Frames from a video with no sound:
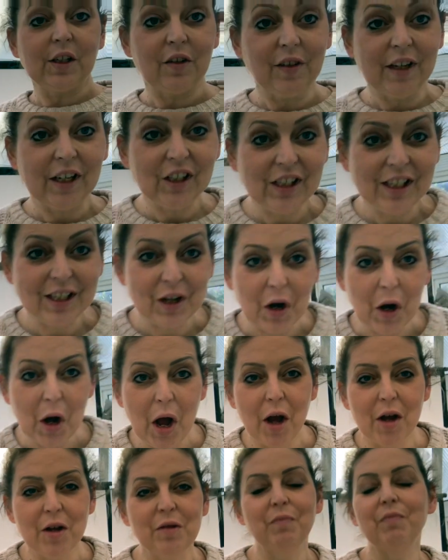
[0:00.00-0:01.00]
I've actually got
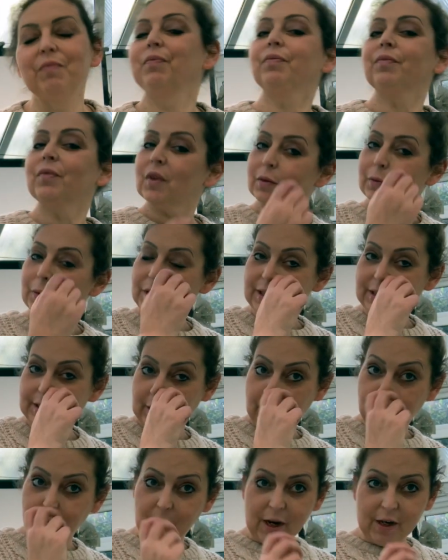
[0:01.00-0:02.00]
home with the
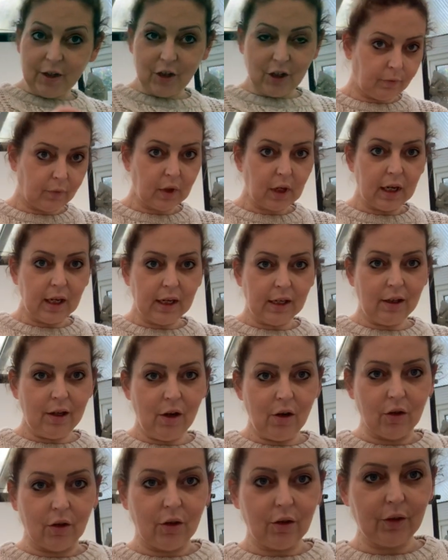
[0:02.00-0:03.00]
sandwich. It
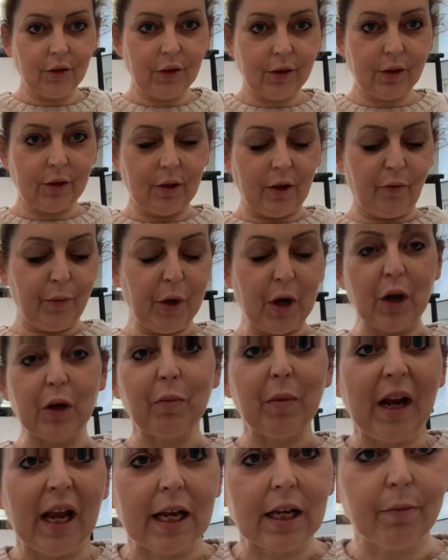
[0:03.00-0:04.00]
looks, I've put it on the
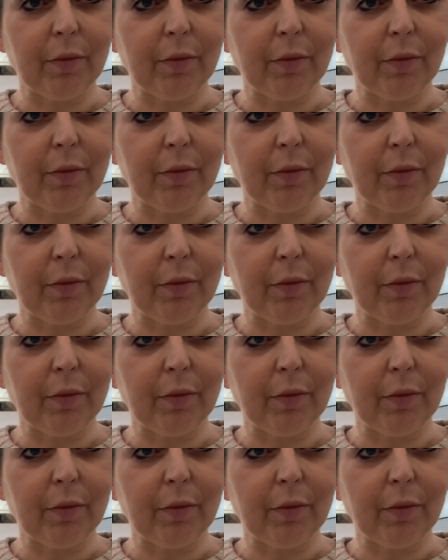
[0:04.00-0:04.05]
plate,